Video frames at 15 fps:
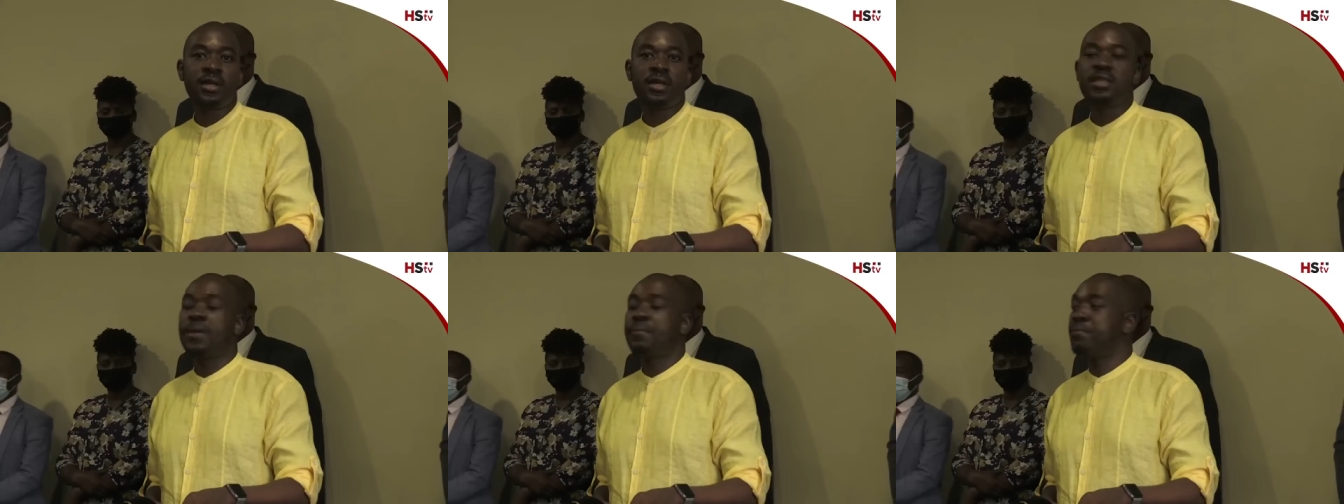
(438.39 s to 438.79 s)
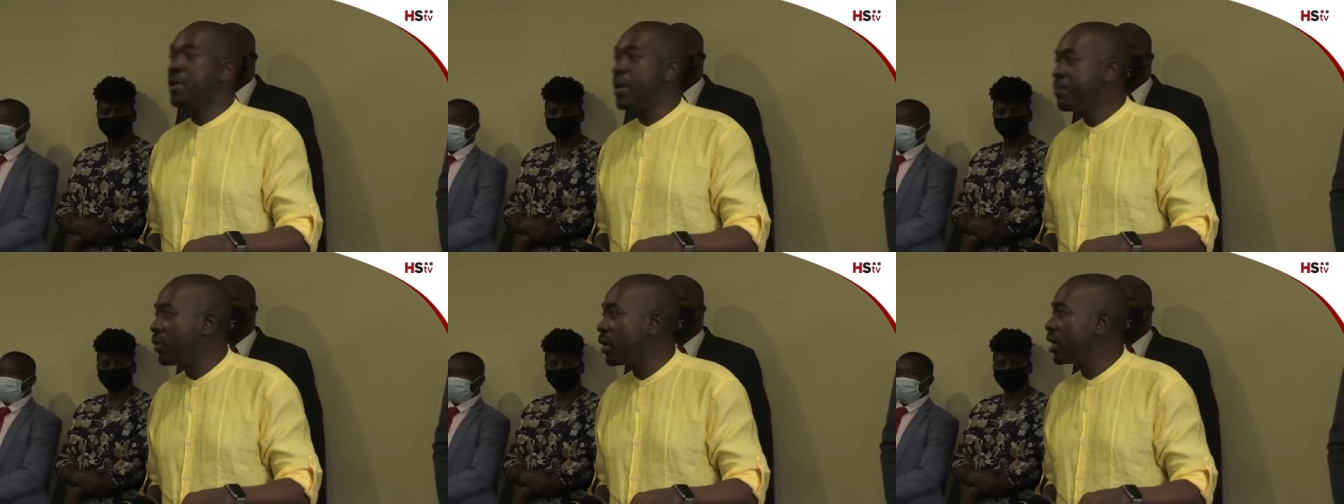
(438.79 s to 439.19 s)
The
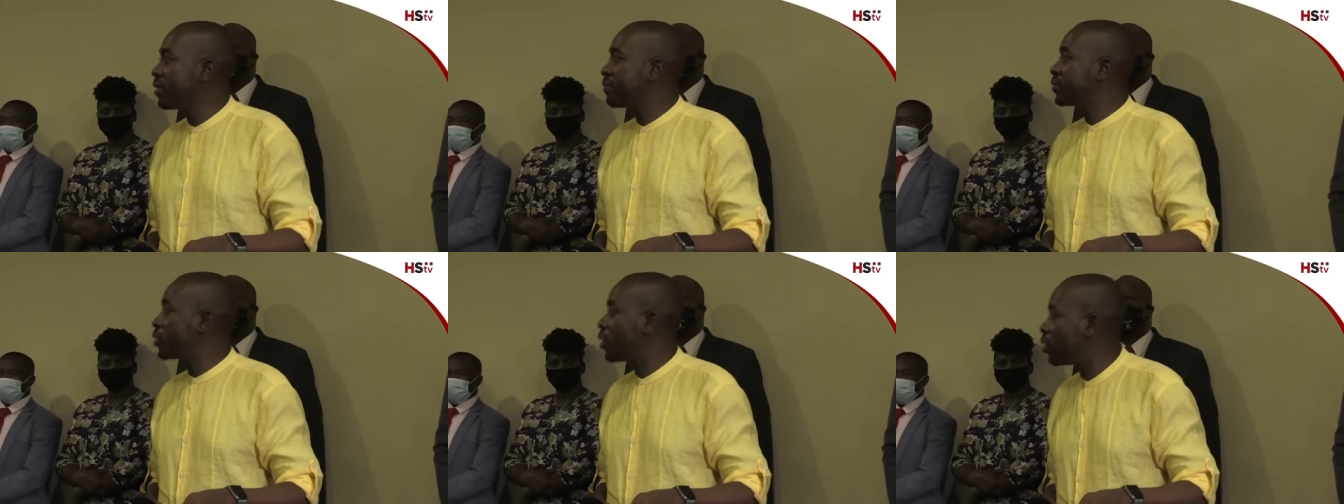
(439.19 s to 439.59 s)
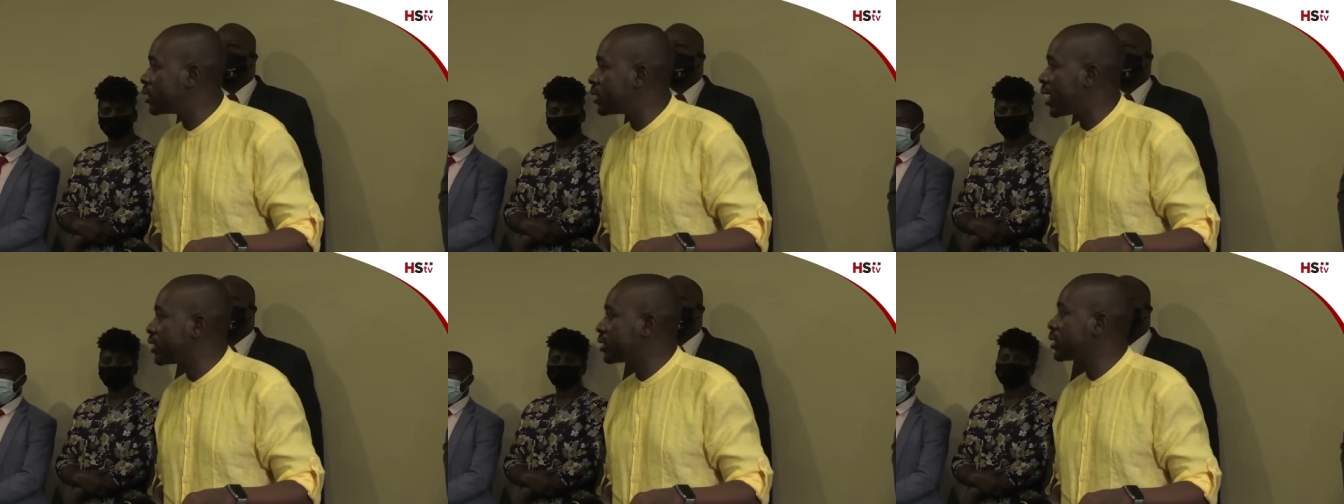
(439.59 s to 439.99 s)
people have
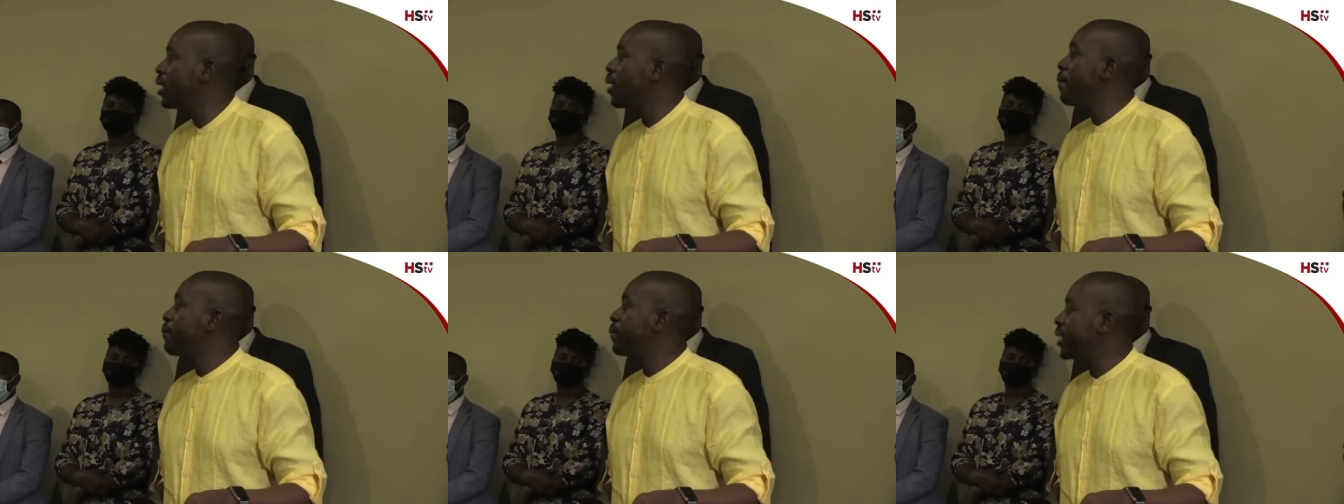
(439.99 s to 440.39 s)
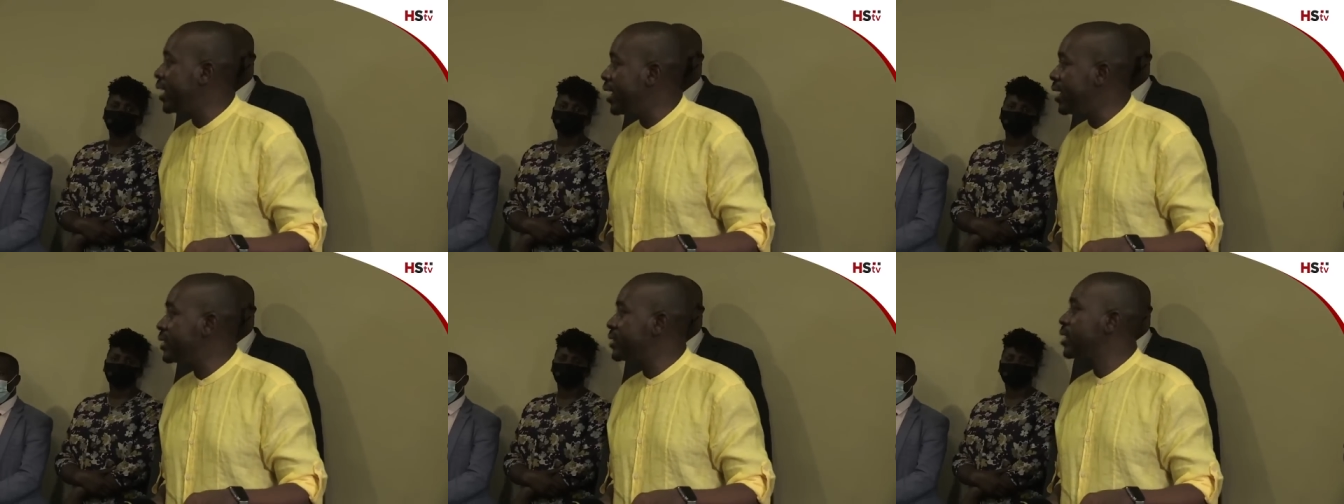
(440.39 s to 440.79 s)
told us,
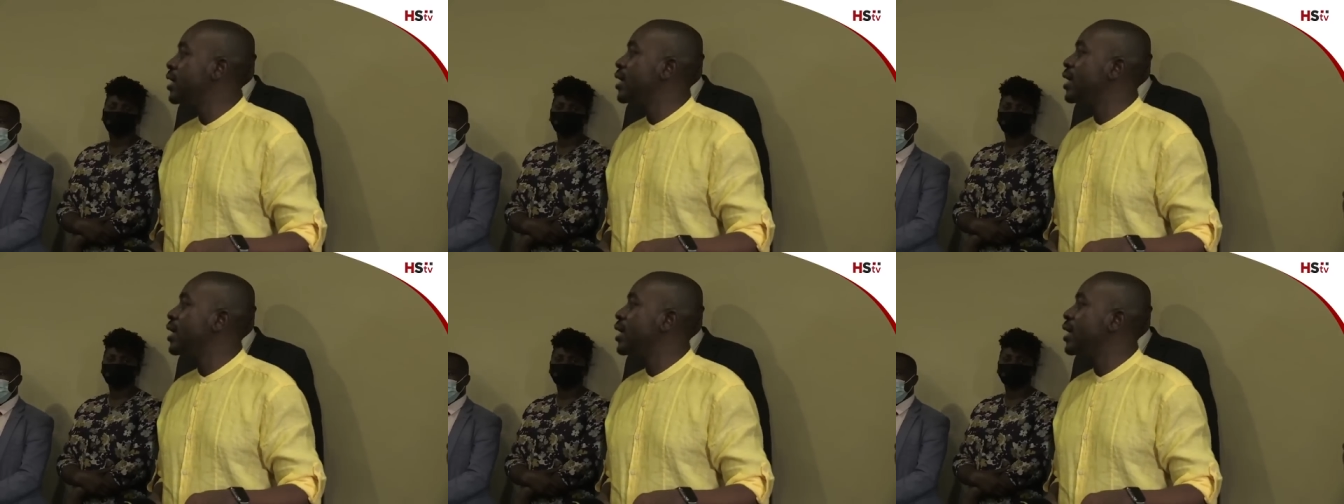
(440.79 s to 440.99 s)
please